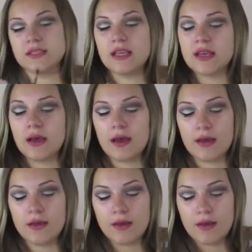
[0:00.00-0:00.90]
it's like
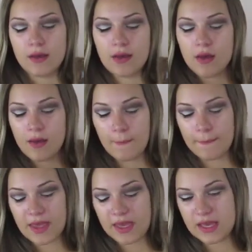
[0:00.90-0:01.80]
a
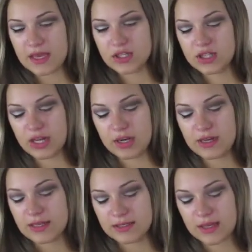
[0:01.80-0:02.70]
pinkish
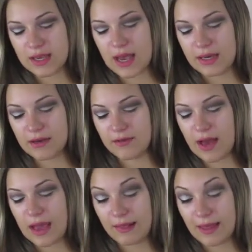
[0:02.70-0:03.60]
iridescent kind of
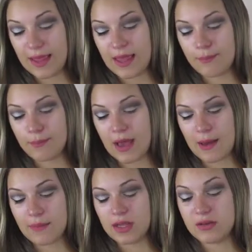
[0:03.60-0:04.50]
highlight, but
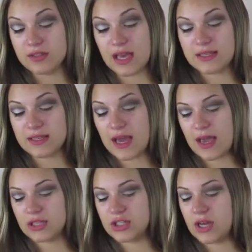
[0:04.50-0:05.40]
I'm going to use it as an
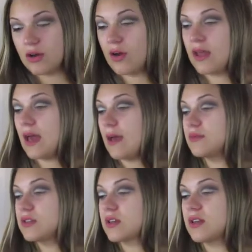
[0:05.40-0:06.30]
eyeshadow, and
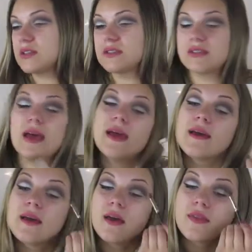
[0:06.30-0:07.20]
I'm just going to set
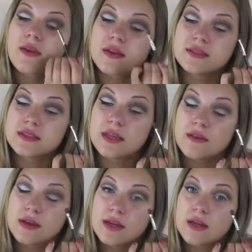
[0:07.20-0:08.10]
the
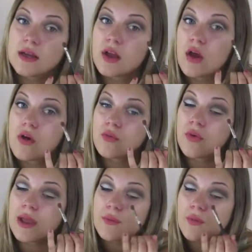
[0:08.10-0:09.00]
concealer
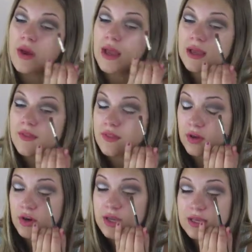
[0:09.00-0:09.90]
right where I cut the
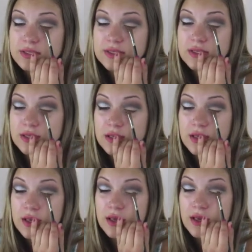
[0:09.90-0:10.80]
crease,
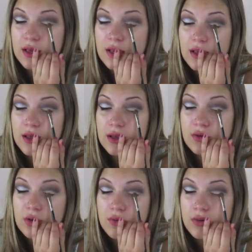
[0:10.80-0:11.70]
and
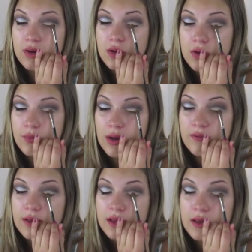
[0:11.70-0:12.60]
you don't want to go
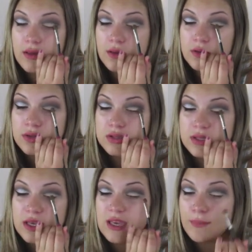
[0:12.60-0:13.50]
above it,
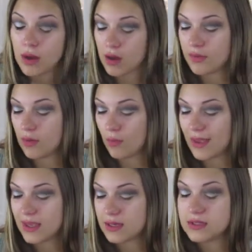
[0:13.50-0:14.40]
just keep on the
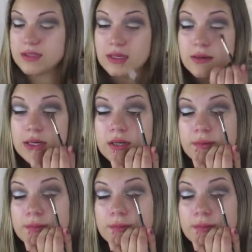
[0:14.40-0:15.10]
white concealer